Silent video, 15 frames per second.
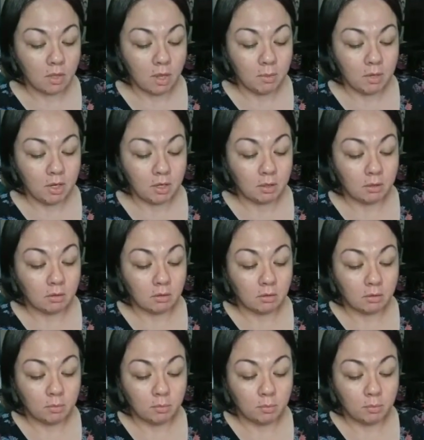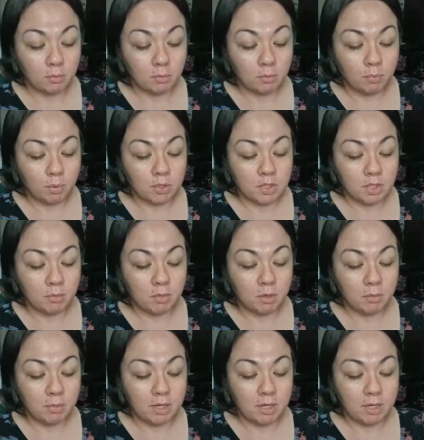I'm going to put some on